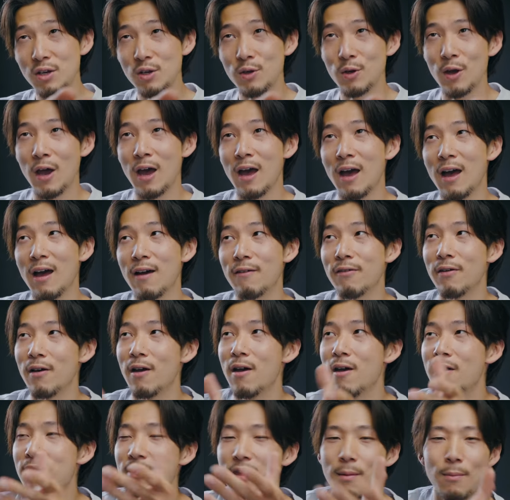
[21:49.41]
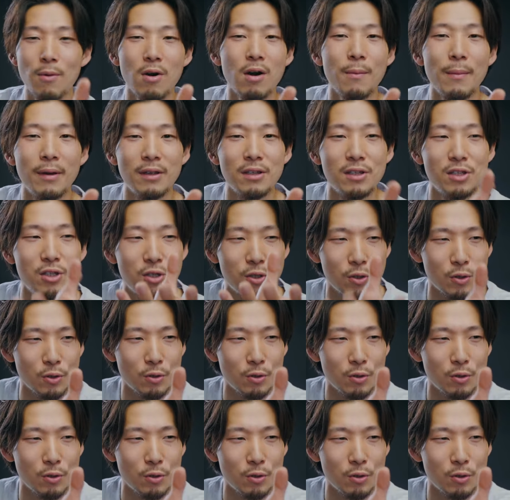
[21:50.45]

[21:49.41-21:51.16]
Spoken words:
you have the moment to,